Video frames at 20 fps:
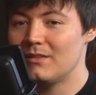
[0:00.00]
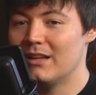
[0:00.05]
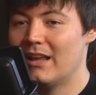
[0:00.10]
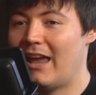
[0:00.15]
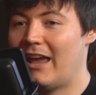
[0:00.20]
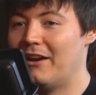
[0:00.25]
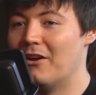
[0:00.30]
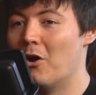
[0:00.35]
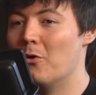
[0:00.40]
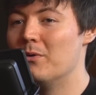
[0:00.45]

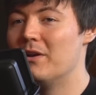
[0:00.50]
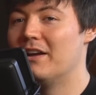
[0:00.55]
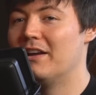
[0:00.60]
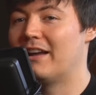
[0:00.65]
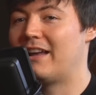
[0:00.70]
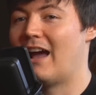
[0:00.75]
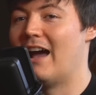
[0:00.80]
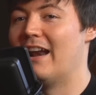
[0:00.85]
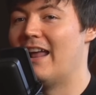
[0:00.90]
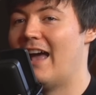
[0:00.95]
And Oda
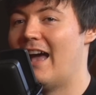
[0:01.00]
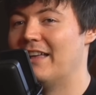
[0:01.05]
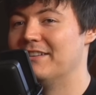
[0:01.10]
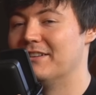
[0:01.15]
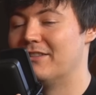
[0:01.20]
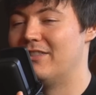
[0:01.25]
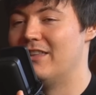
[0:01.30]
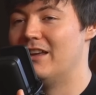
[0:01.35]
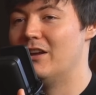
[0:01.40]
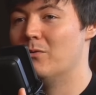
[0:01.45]
kind of has
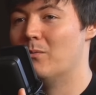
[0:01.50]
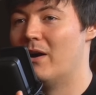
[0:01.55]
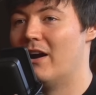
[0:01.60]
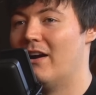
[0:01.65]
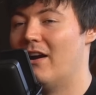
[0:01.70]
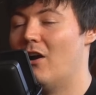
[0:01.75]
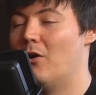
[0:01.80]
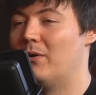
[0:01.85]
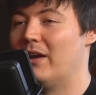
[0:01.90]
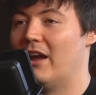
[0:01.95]
a thing
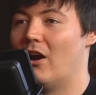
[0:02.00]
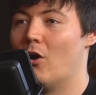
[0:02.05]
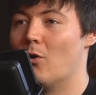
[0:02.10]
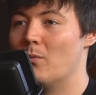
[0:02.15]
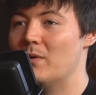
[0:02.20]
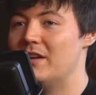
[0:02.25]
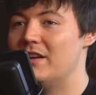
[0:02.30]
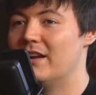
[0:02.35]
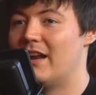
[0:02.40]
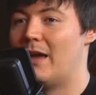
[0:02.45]
where, okay,
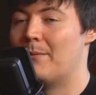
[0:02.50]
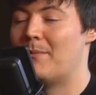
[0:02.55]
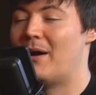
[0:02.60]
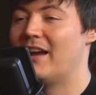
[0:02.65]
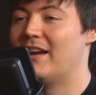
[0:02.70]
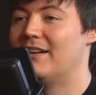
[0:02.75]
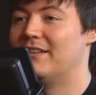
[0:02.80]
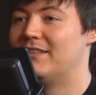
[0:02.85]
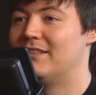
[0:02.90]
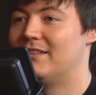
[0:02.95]
am I
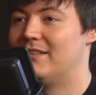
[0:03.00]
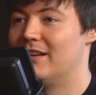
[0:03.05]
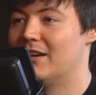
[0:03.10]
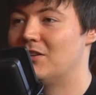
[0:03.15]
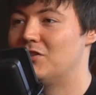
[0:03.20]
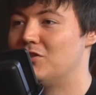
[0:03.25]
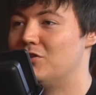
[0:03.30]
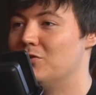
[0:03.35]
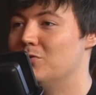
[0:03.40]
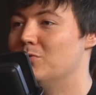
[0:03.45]
going to
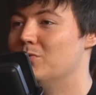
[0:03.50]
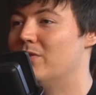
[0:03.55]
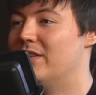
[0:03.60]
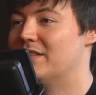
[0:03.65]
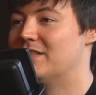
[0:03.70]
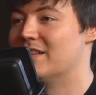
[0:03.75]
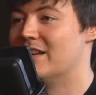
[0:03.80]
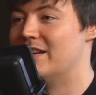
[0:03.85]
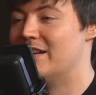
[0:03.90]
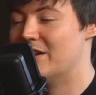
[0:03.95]
stick to
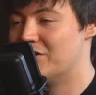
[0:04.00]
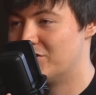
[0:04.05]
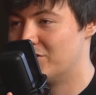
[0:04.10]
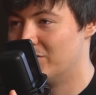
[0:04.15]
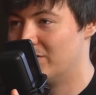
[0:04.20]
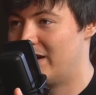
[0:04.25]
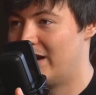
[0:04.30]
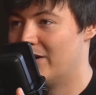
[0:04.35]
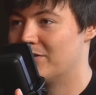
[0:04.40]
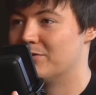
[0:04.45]
this
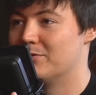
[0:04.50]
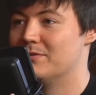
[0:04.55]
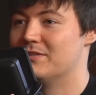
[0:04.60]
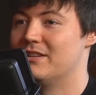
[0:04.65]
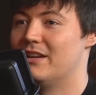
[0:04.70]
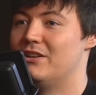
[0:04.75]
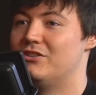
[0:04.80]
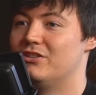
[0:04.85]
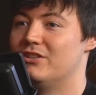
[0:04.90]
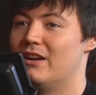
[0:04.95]
initial
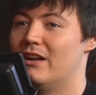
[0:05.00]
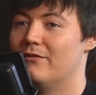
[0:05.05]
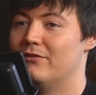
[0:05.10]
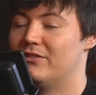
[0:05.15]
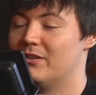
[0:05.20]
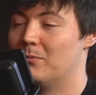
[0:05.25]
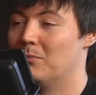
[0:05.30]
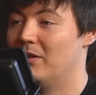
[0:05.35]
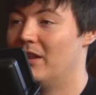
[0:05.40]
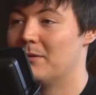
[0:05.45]
characterization of
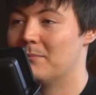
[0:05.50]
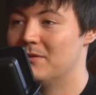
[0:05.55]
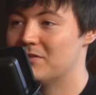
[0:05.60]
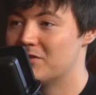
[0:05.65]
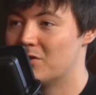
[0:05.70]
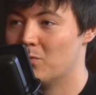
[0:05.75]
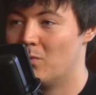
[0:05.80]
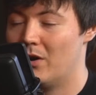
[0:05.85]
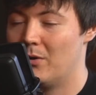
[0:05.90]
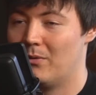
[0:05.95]
someone like
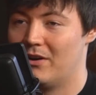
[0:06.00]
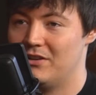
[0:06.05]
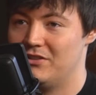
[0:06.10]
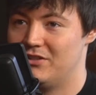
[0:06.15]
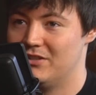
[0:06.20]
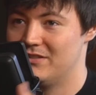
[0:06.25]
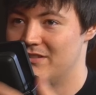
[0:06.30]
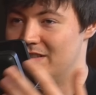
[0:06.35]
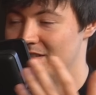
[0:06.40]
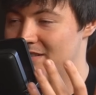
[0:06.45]
Mr. One, where he's
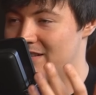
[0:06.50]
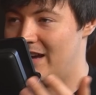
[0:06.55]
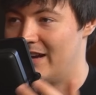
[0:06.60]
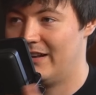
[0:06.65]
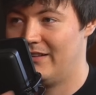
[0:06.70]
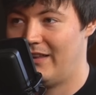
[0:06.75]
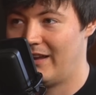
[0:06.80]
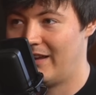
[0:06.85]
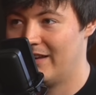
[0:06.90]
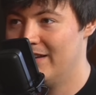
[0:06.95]
just this kind
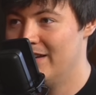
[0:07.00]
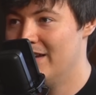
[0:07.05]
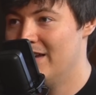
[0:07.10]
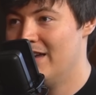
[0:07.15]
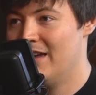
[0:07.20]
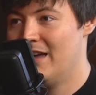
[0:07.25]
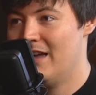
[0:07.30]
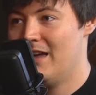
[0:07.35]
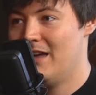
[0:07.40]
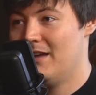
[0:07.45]
of like
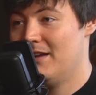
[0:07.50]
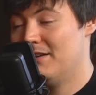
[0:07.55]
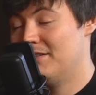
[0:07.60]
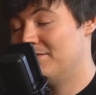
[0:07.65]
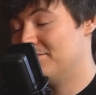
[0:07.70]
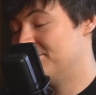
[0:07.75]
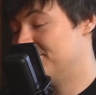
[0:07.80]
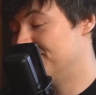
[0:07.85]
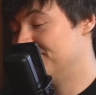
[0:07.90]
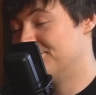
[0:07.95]

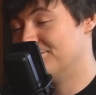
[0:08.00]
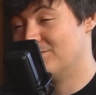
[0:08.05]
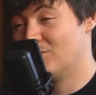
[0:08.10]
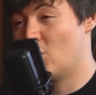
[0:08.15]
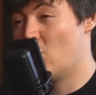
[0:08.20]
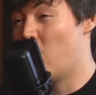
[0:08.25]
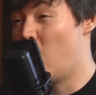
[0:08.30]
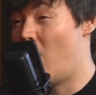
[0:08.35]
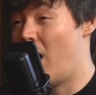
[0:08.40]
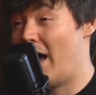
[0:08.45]

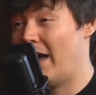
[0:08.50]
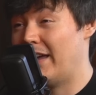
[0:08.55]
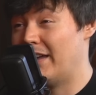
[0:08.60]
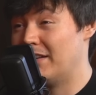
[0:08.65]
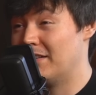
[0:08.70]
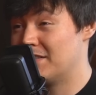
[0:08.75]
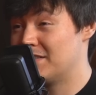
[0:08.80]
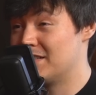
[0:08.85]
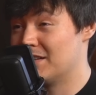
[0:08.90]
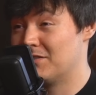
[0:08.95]

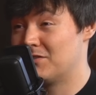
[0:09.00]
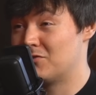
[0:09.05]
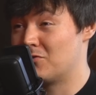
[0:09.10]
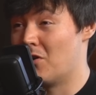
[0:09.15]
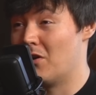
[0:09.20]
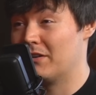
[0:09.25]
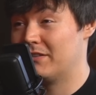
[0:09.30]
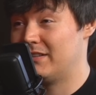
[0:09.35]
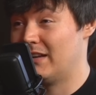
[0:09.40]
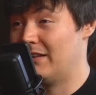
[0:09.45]
quiet,
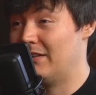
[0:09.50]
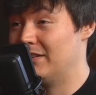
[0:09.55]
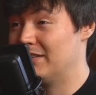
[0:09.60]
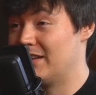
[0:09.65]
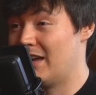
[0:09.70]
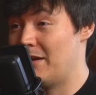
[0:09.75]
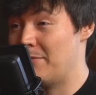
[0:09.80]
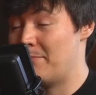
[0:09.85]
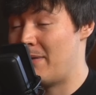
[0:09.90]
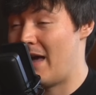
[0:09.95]
strong, silent
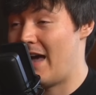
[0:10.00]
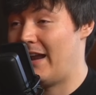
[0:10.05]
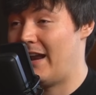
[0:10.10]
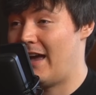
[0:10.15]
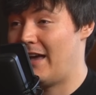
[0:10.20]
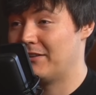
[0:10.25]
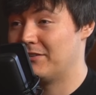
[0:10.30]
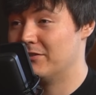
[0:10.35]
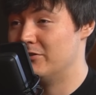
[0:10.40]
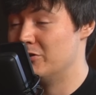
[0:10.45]
type
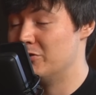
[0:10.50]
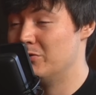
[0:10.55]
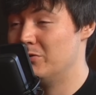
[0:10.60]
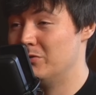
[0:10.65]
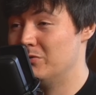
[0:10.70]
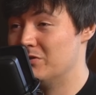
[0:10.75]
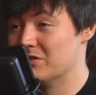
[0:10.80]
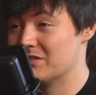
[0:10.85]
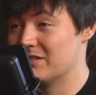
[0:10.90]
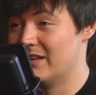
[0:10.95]
badass dude
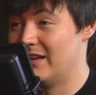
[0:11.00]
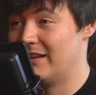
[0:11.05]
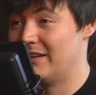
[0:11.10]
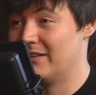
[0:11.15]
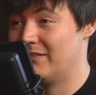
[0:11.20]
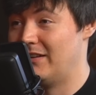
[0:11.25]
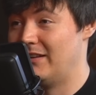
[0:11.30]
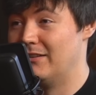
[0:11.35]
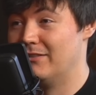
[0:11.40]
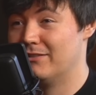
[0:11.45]
who just like
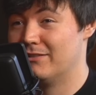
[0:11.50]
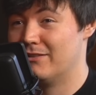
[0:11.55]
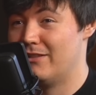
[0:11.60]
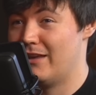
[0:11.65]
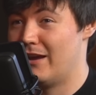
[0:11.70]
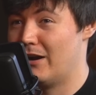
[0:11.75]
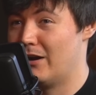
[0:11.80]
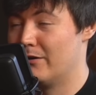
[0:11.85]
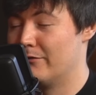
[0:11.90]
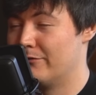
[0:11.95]
is
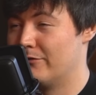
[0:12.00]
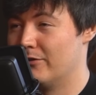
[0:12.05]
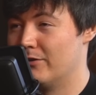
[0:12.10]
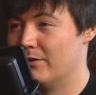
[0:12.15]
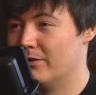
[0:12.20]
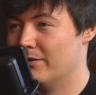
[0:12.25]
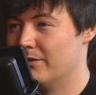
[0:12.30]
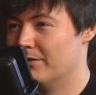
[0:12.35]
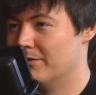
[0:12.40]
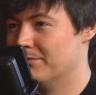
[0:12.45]
there
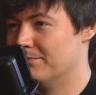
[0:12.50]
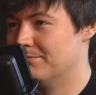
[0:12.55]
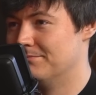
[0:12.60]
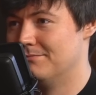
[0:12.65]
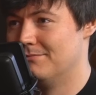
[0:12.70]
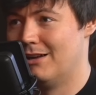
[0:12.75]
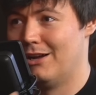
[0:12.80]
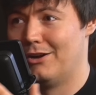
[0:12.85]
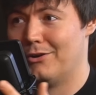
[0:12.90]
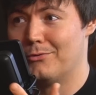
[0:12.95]
for
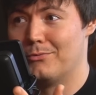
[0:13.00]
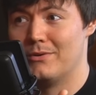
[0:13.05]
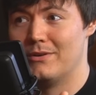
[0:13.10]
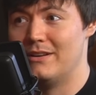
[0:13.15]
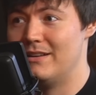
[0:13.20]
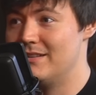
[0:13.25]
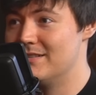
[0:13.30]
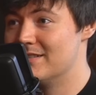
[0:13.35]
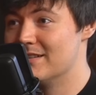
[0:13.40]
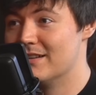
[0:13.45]
a
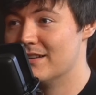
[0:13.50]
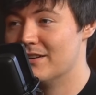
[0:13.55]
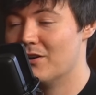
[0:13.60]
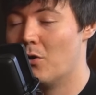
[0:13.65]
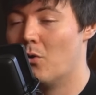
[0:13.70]
reason?